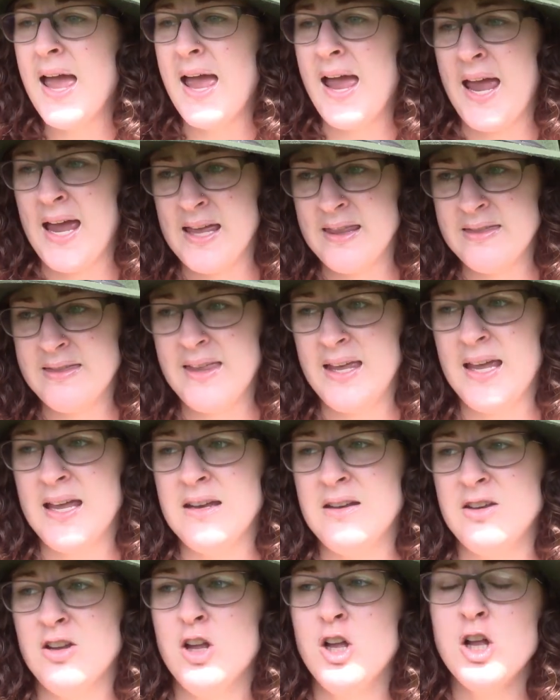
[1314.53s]
and
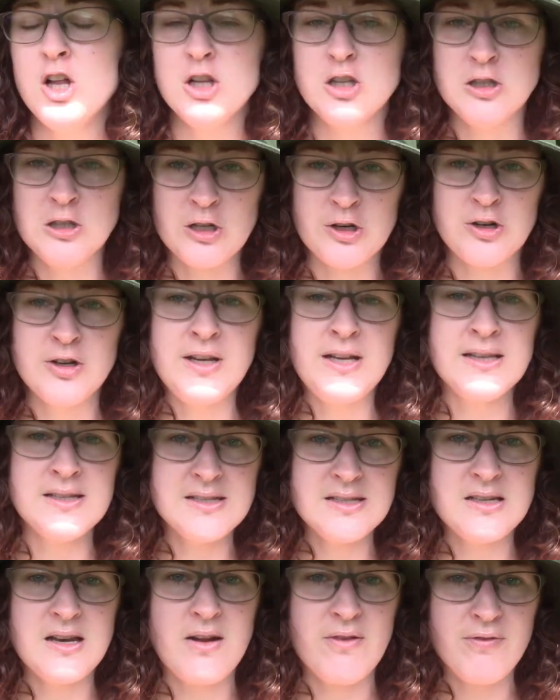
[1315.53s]
then learning
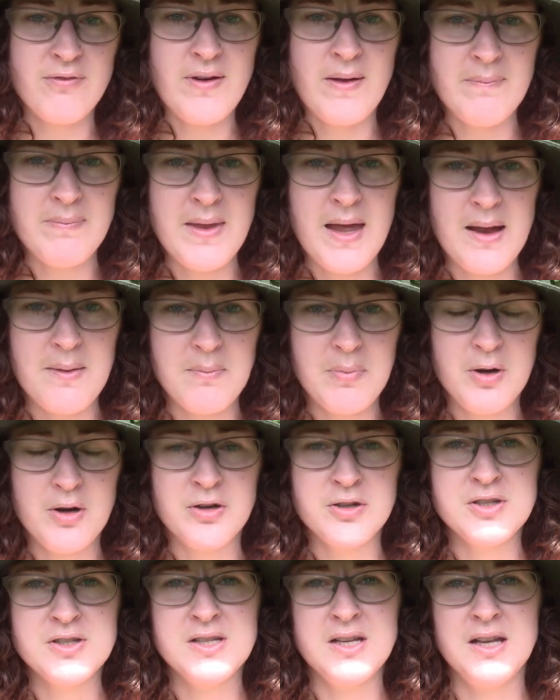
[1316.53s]
stuff from that
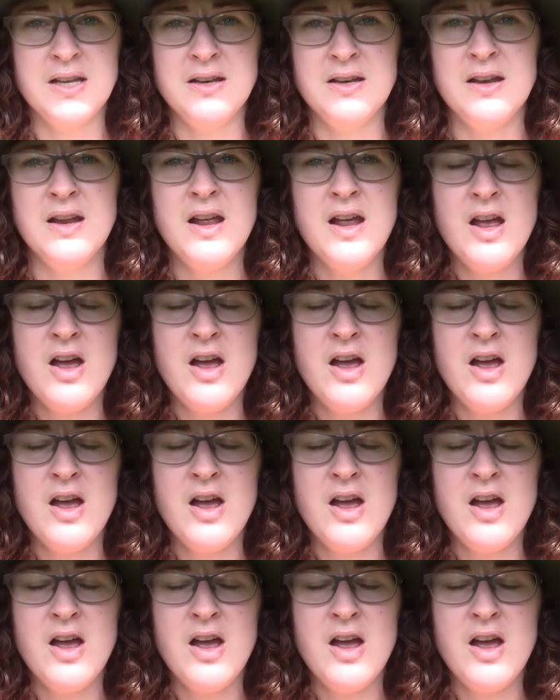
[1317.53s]
person